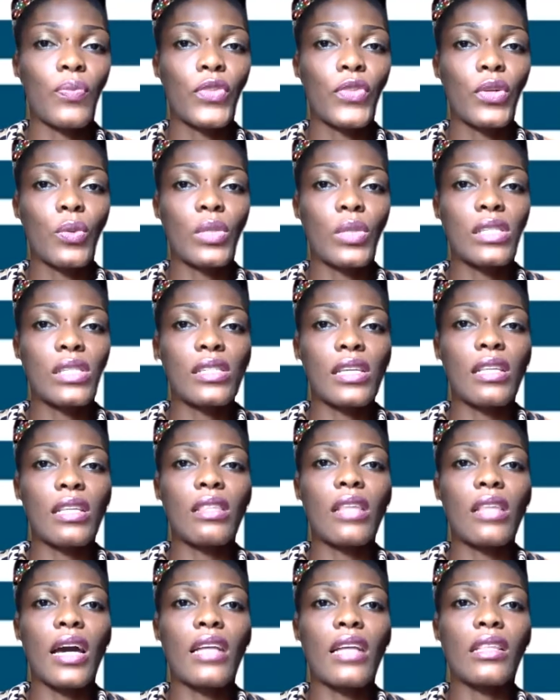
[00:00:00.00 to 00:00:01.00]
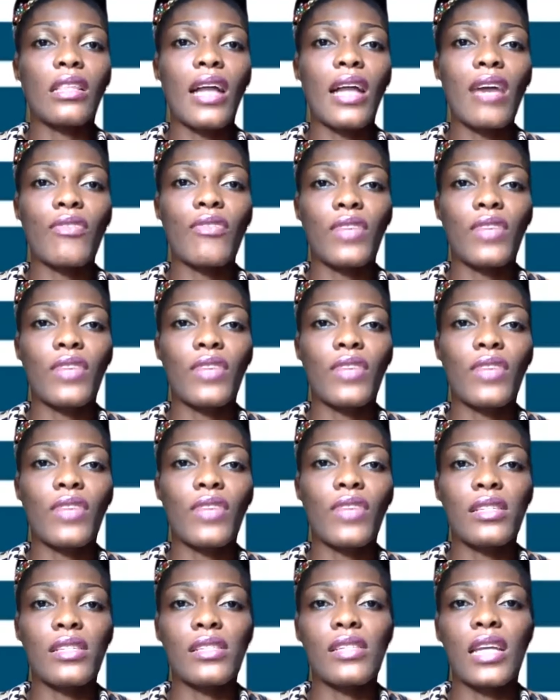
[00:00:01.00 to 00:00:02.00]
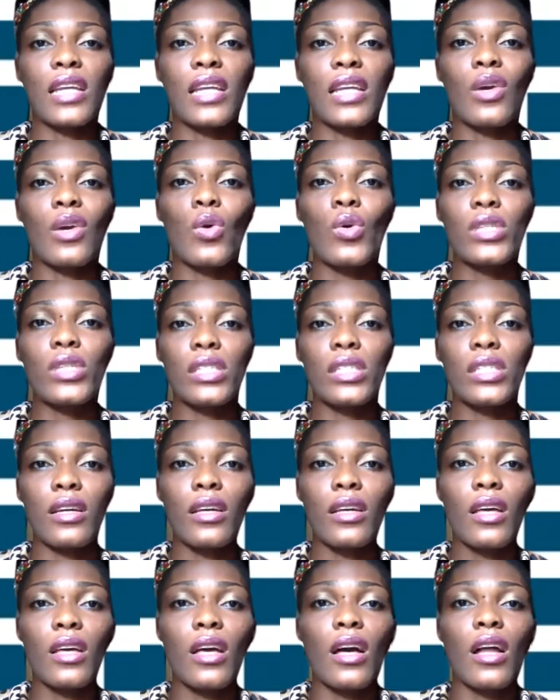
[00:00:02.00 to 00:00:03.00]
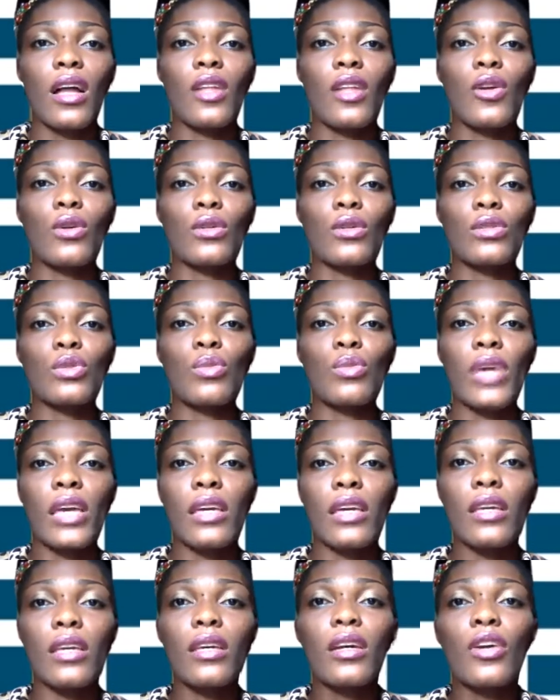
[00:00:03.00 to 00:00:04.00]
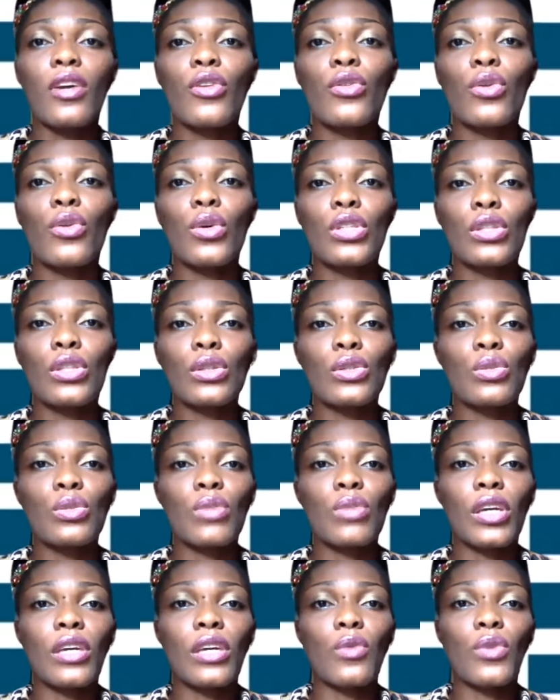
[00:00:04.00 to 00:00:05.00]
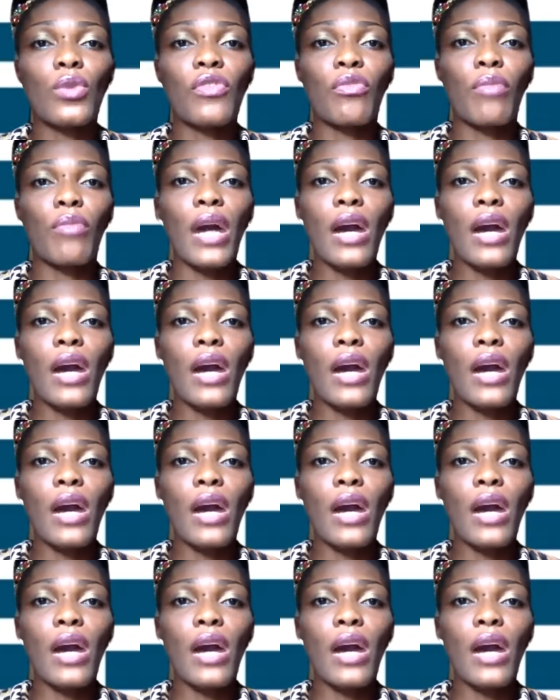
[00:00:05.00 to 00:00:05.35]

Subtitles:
was seen lying lifeless inside a gutter along Osumei Road in Osumei with mark